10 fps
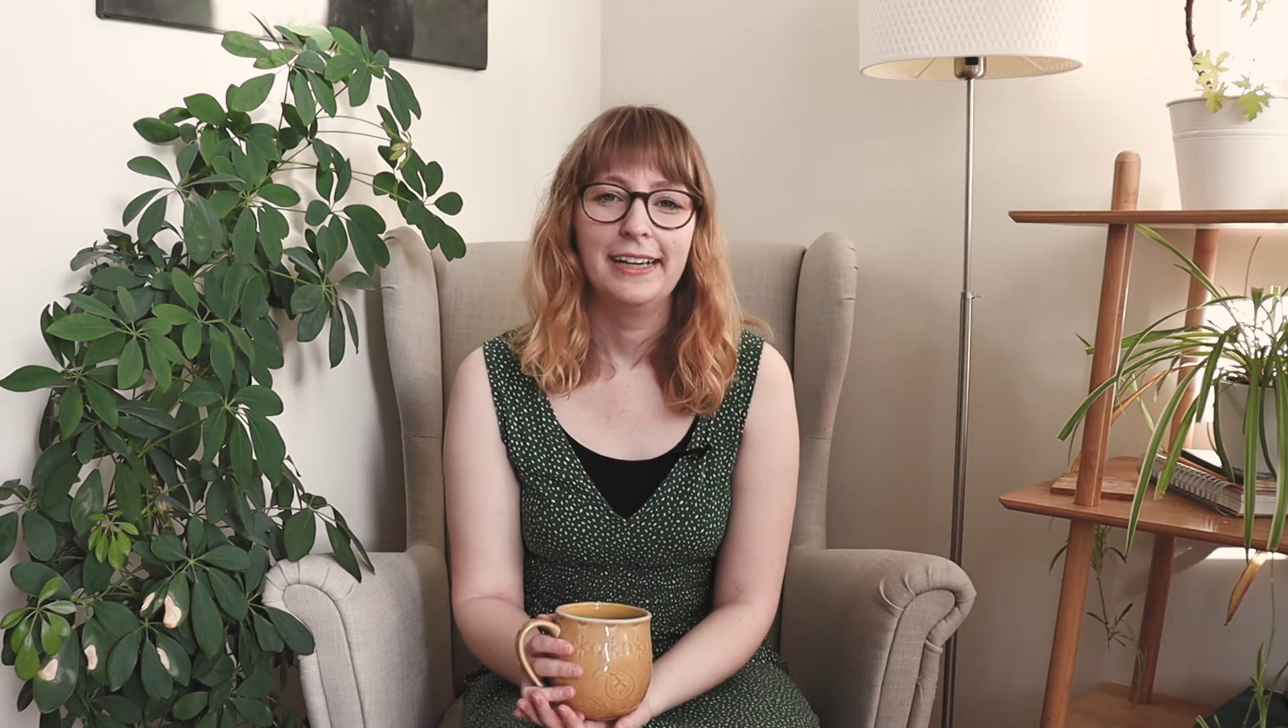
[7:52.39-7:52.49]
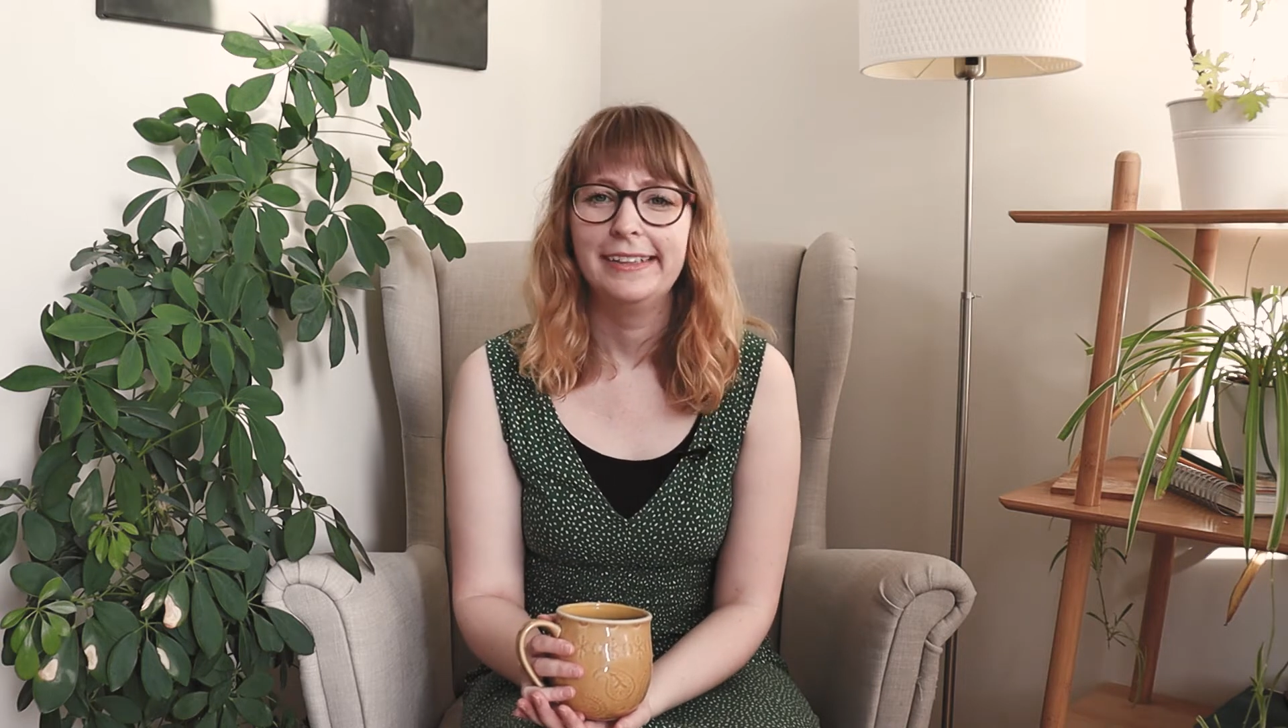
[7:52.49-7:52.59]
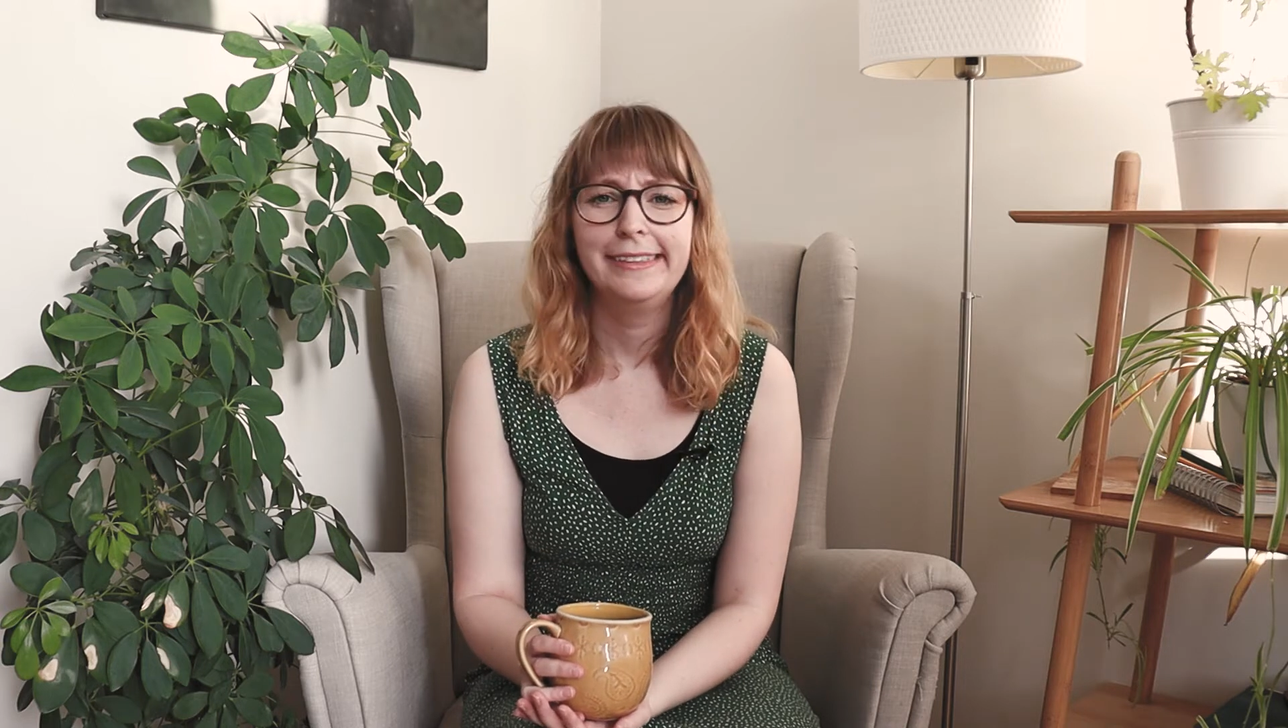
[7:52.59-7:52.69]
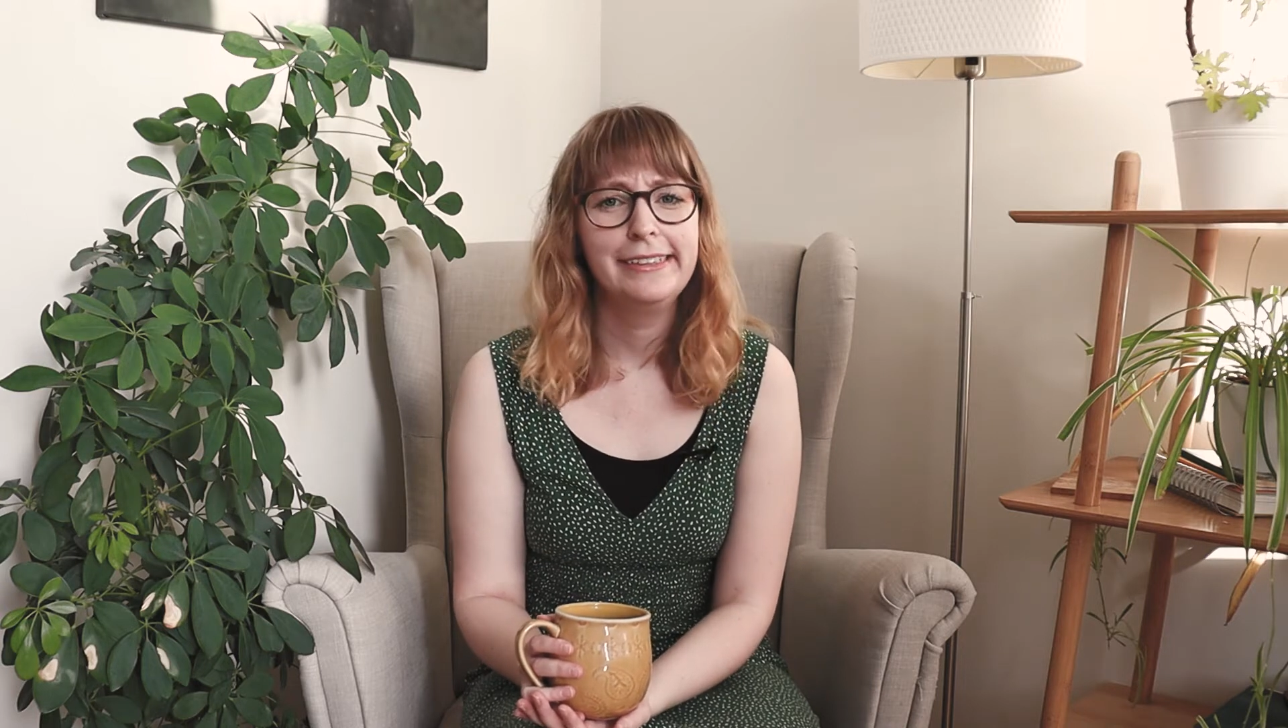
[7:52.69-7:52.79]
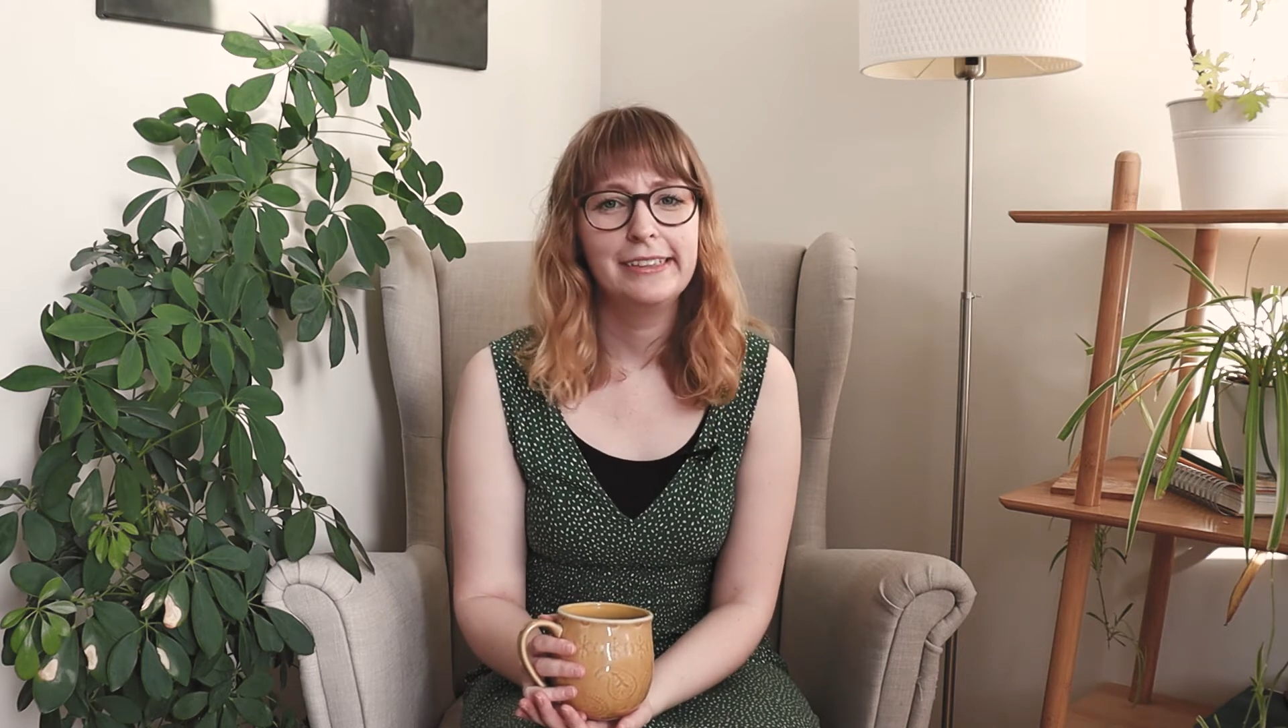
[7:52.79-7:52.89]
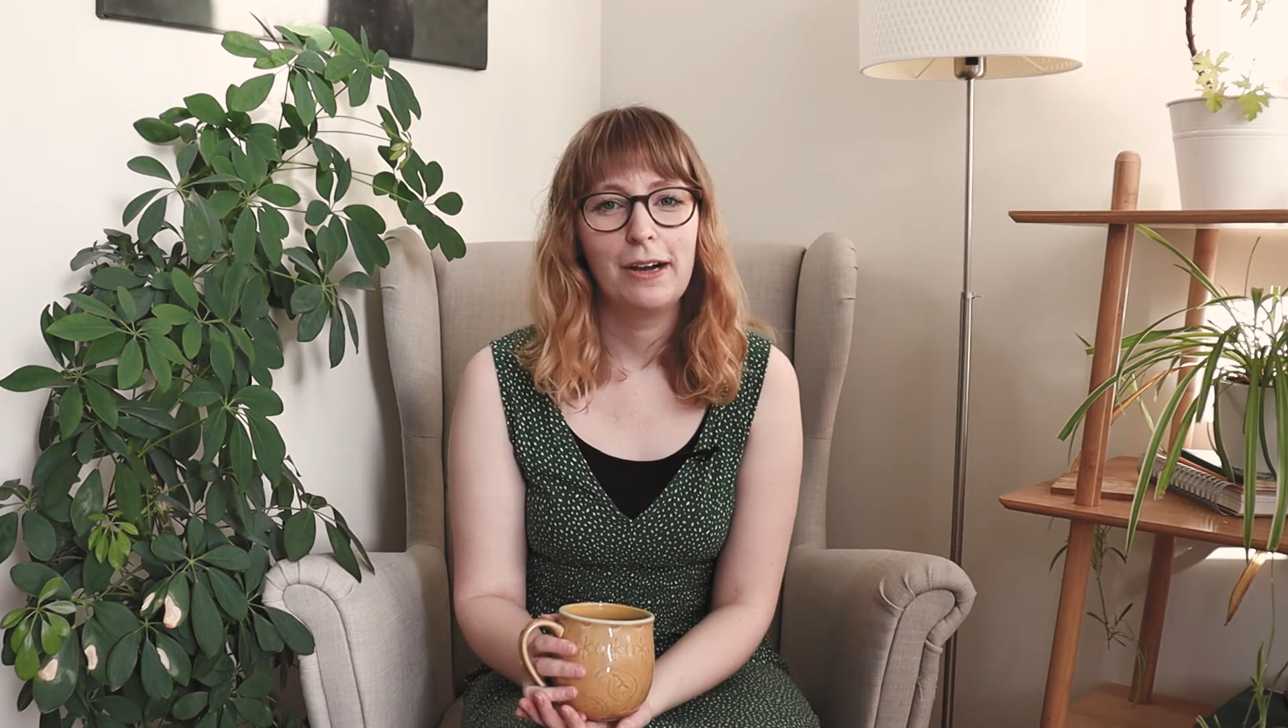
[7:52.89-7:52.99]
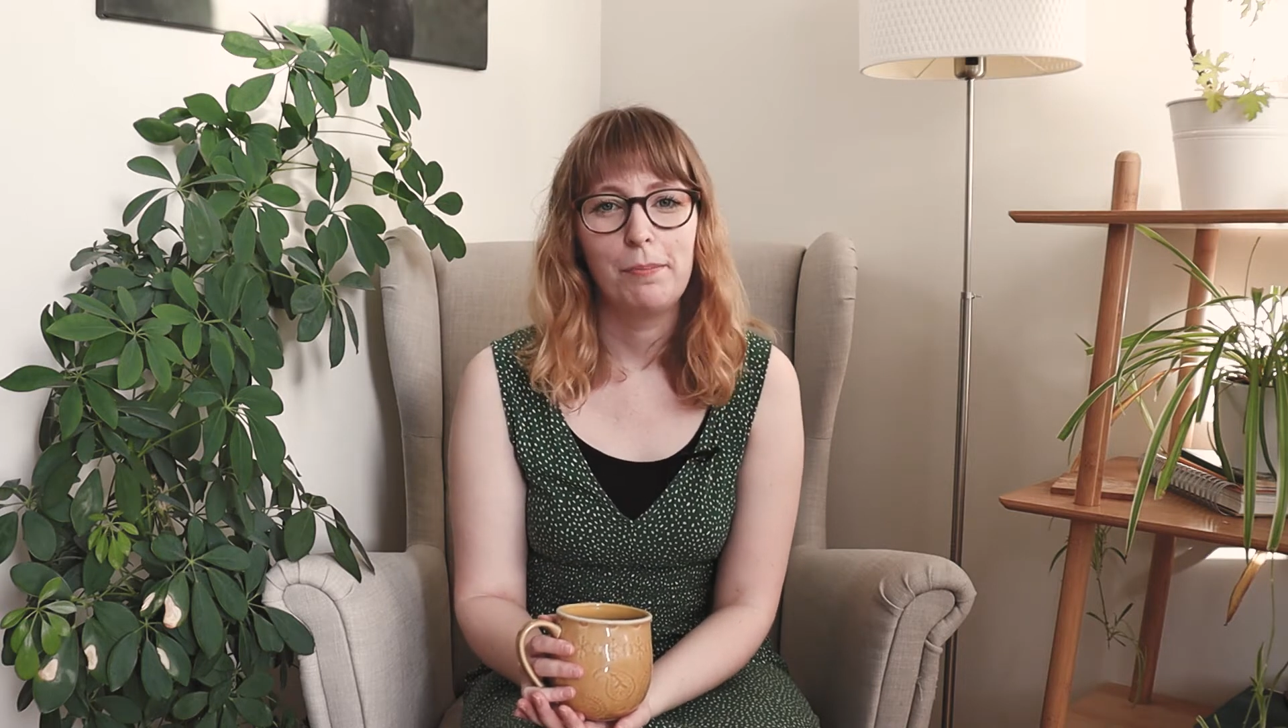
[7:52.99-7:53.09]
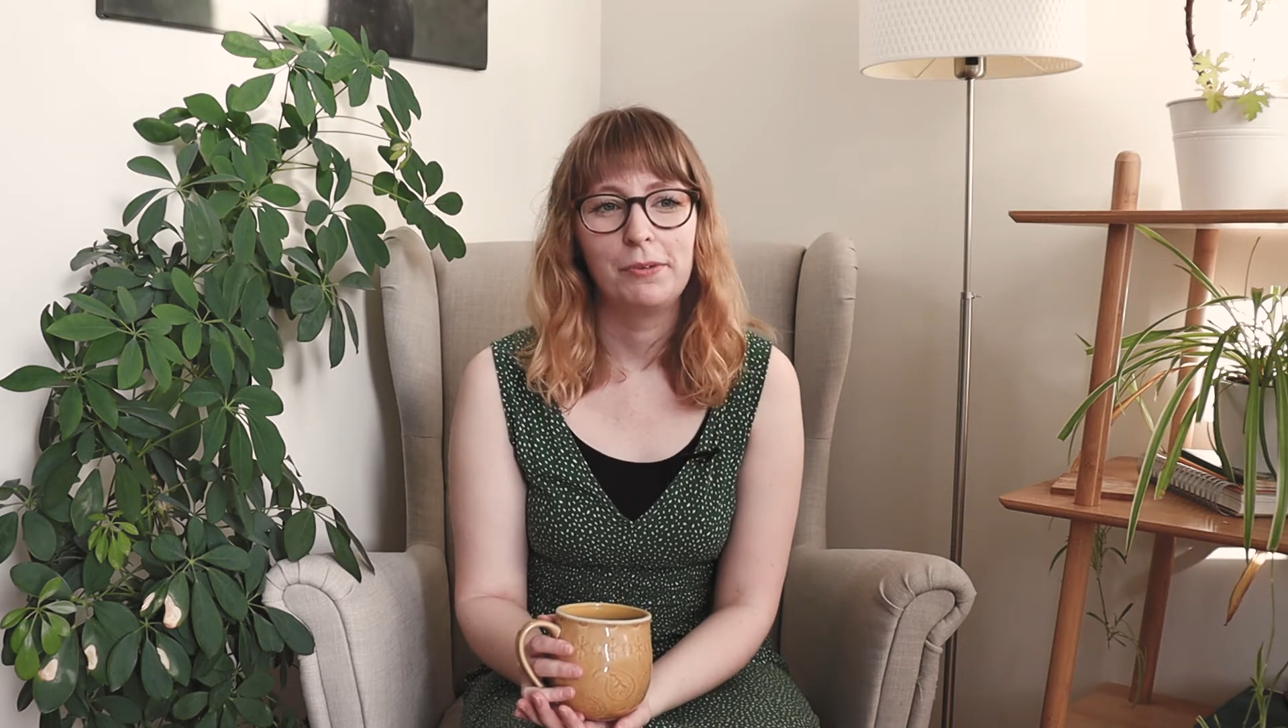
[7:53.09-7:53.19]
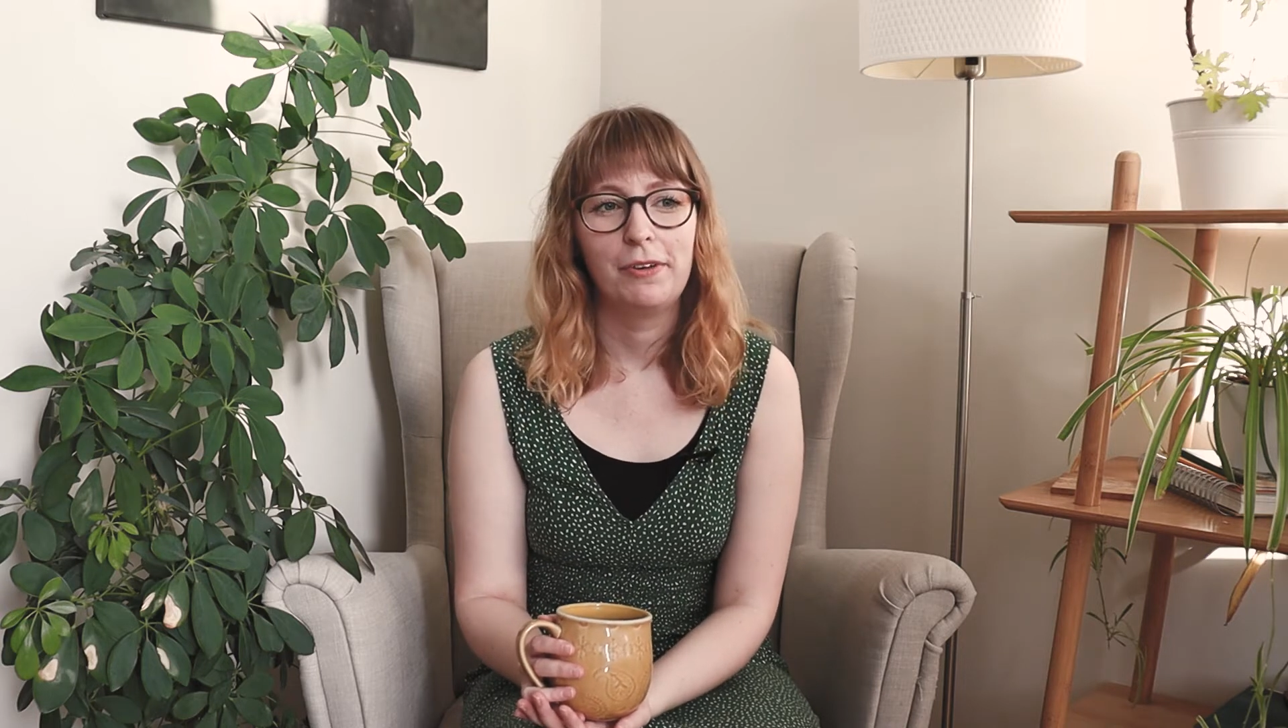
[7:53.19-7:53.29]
I did a couple of